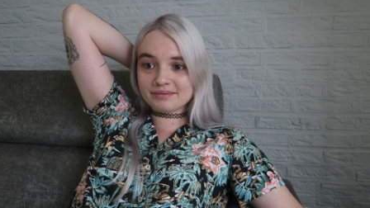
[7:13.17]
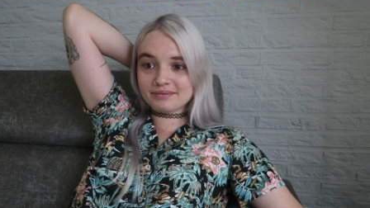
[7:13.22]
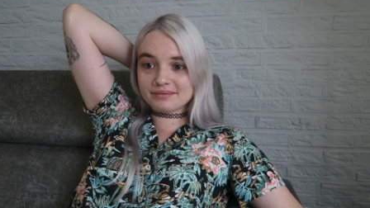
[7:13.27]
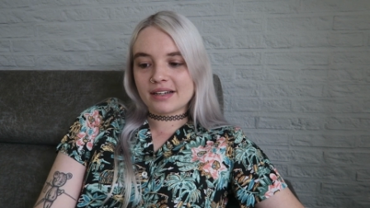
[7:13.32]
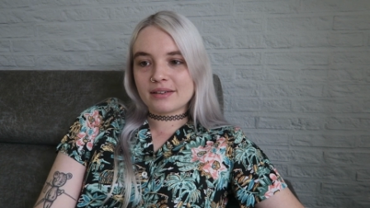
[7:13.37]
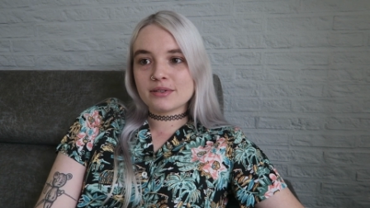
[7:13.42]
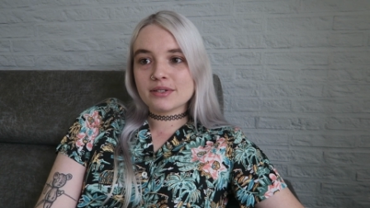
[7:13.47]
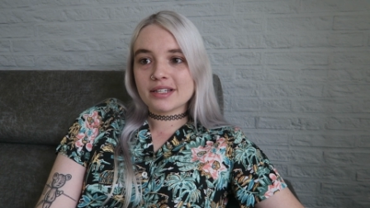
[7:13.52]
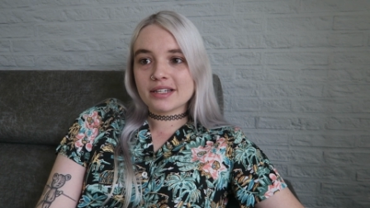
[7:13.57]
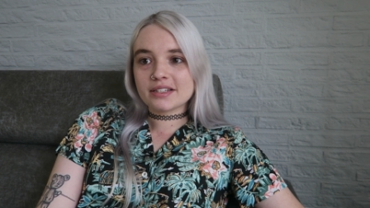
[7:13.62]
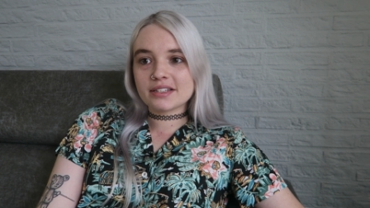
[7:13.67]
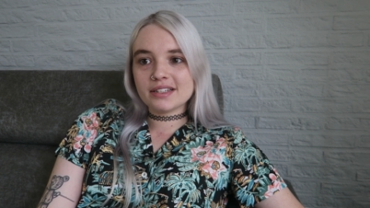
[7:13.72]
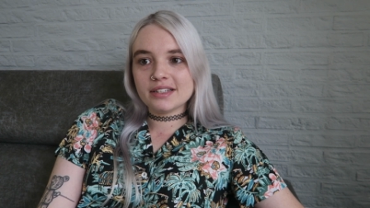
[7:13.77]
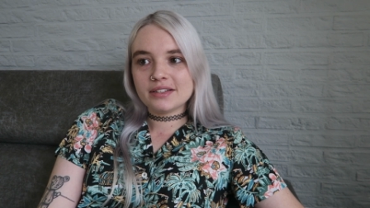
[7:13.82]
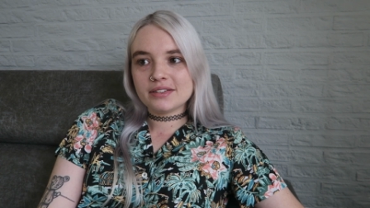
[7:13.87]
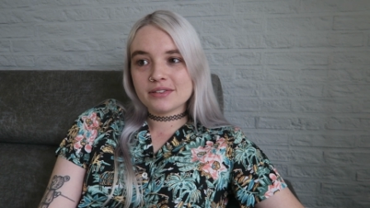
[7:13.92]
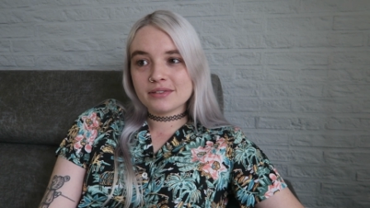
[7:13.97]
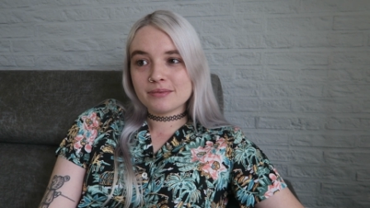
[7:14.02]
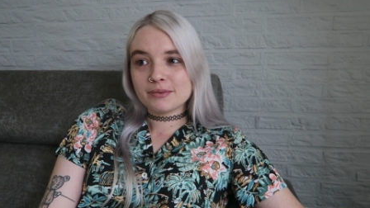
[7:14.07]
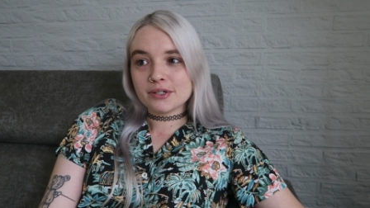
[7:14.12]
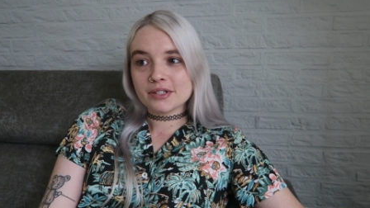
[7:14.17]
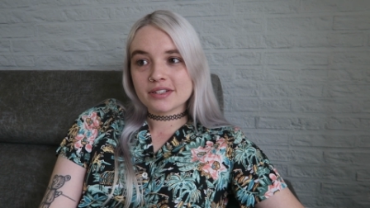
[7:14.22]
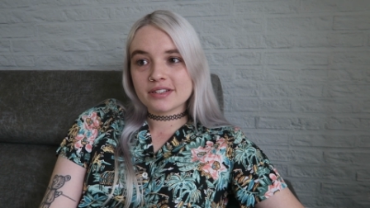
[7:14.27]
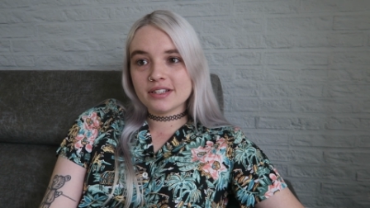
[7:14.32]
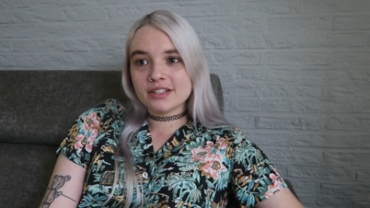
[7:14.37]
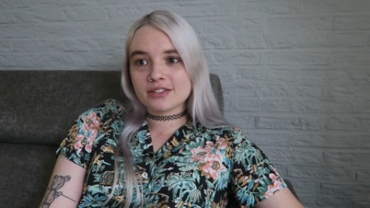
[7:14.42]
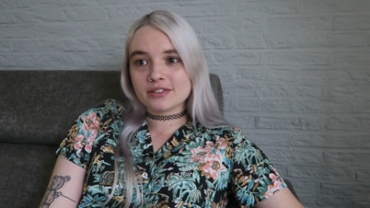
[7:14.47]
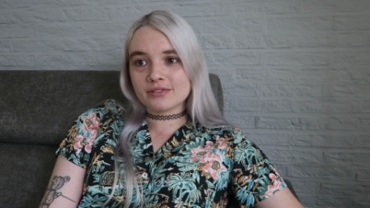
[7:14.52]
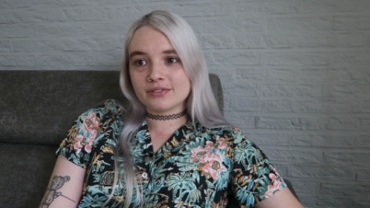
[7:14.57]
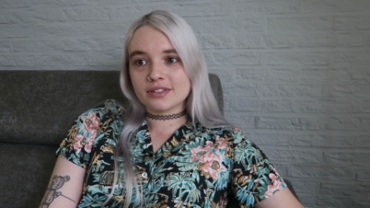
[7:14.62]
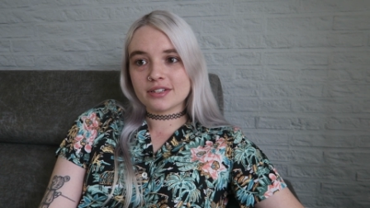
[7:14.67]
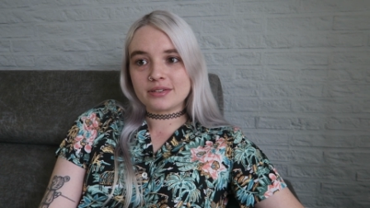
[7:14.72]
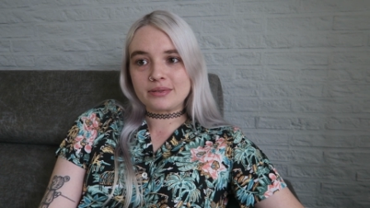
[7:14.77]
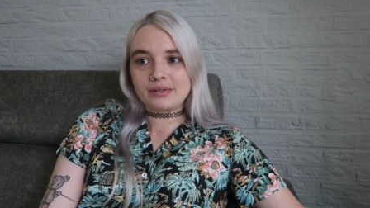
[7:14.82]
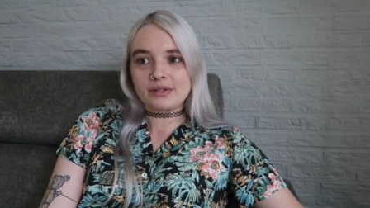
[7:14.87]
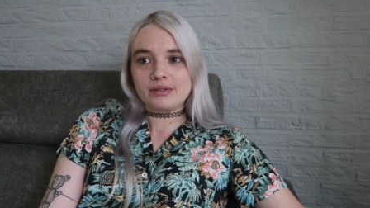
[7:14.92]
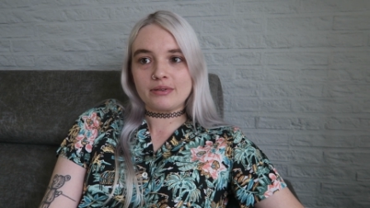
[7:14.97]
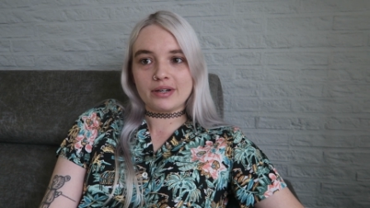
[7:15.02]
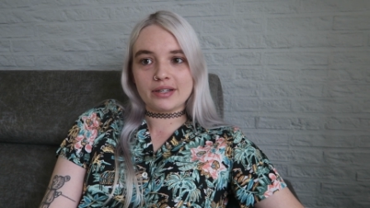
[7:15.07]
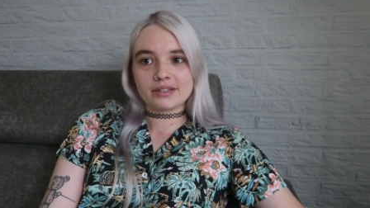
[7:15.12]
There was actually two more scenes of this
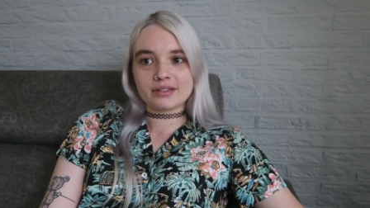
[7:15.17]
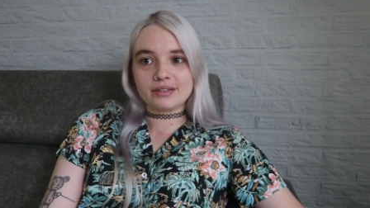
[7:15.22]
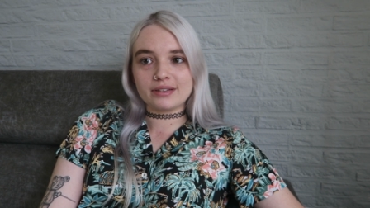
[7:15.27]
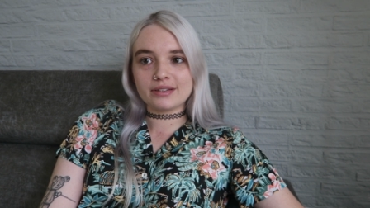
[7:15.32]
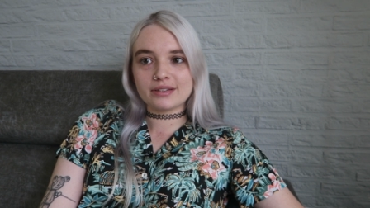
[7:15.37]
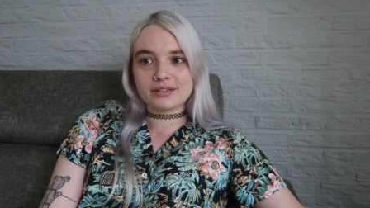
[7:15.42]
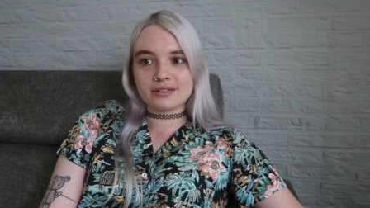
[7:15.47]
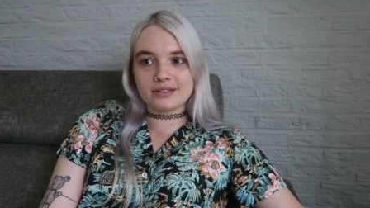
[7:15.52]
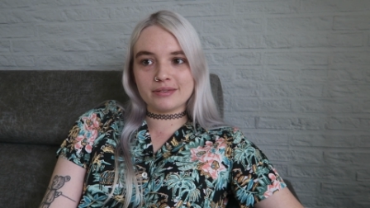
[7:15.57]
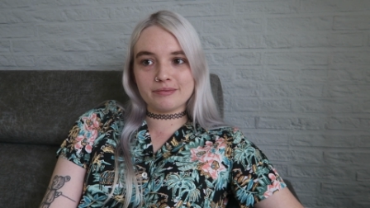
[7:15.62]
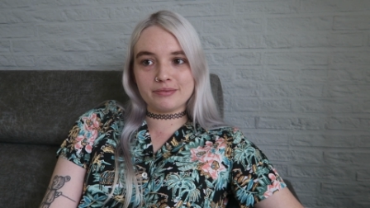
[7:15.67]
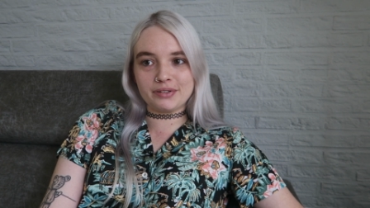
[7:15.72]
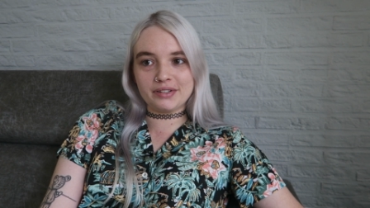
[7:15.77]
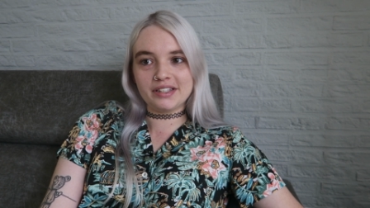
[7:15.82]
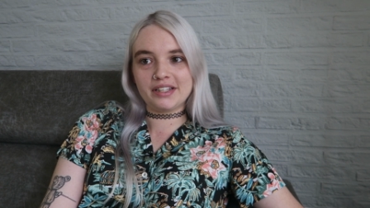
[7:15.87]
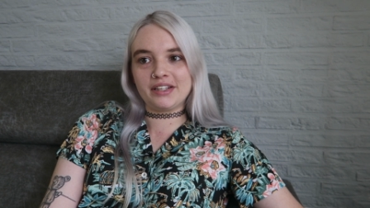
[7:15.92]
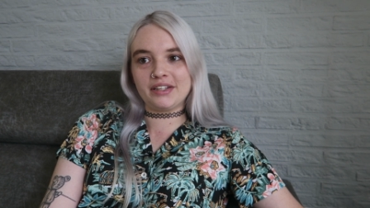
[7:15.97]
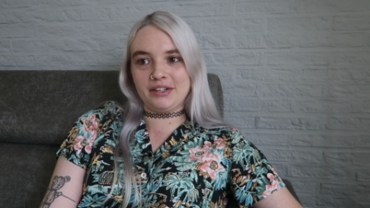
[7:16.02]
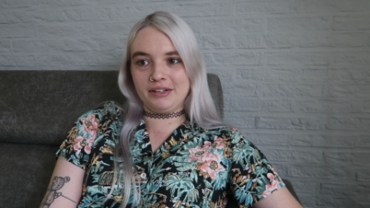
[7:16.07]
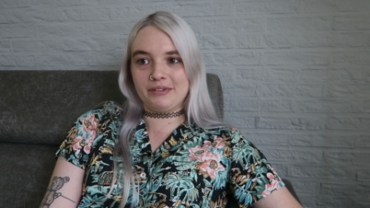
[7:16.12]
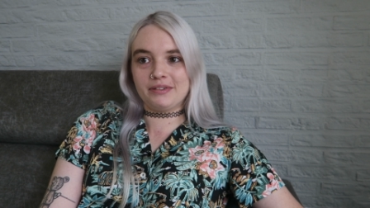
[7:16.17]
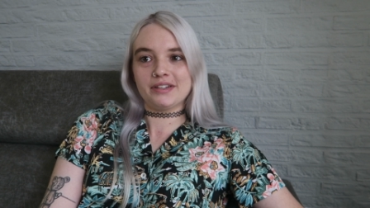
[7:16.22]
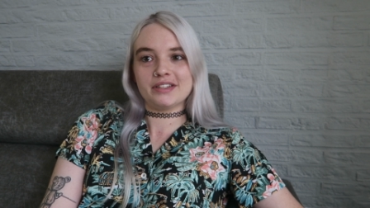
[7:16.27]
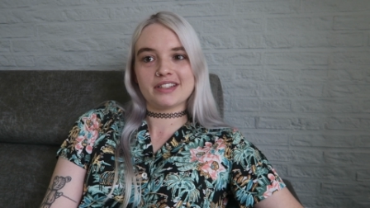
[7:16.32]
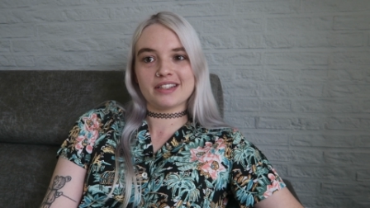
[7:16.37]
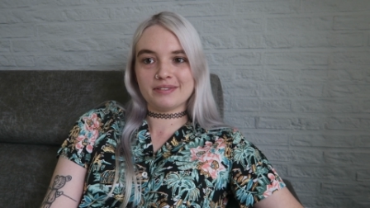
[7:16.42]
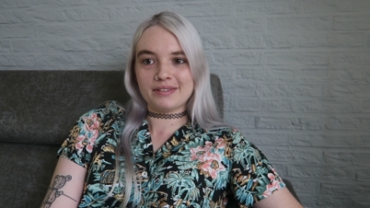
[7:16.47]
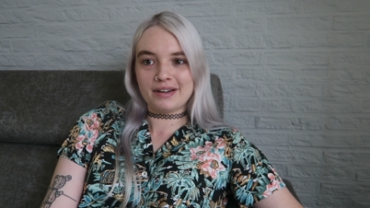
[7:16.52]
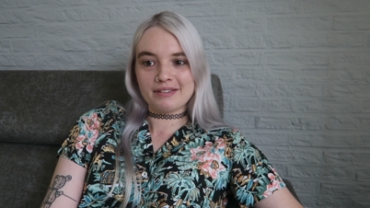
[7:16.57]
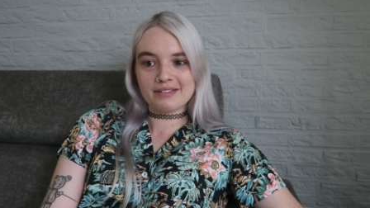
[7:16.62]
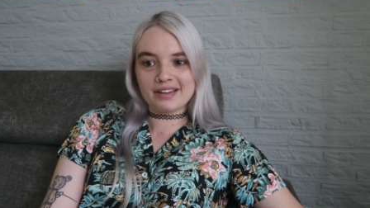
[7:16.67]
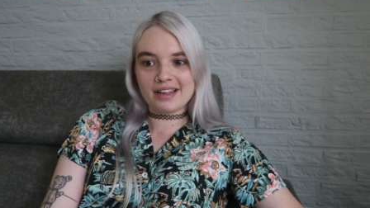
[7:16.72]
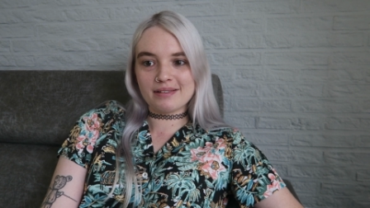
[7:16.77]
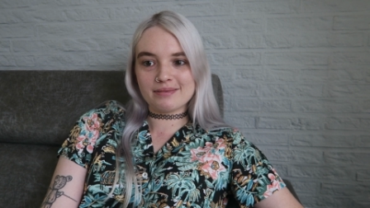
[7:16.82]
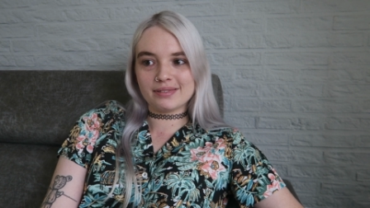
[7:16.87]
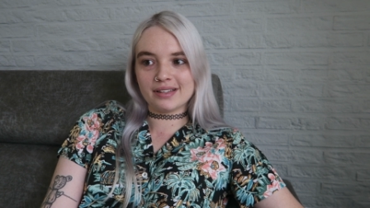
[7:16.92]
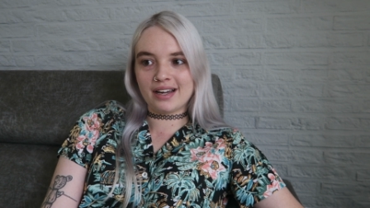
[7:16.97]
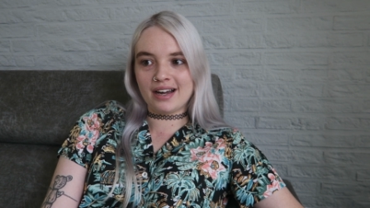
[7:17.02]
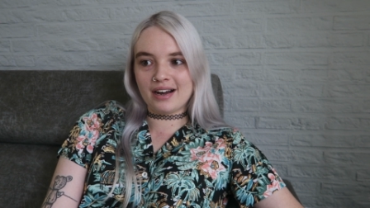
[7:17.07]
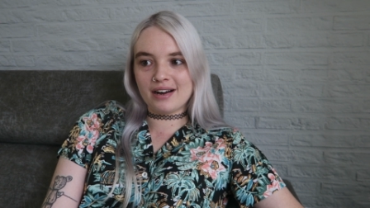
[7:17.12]
requested, so I'm pretty curious about
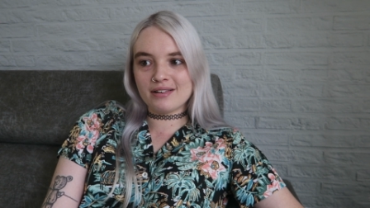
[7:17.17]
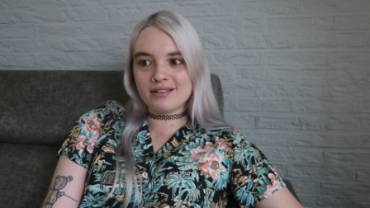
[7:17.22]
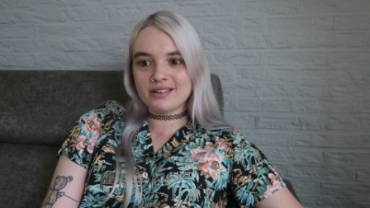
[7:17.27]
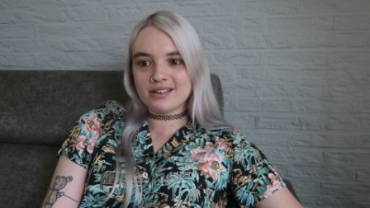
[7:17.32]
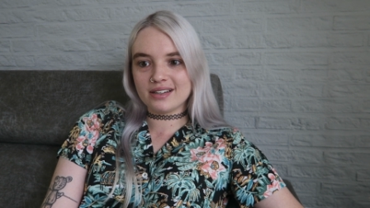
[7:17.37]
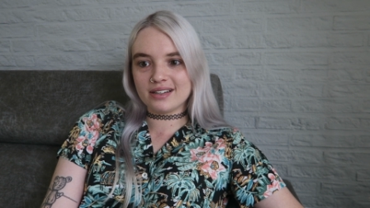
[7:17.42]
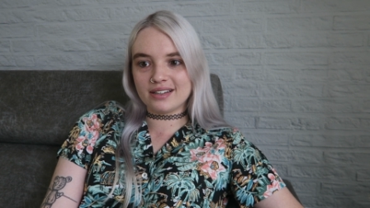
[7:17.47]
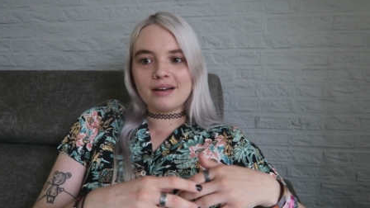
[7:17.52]
them now.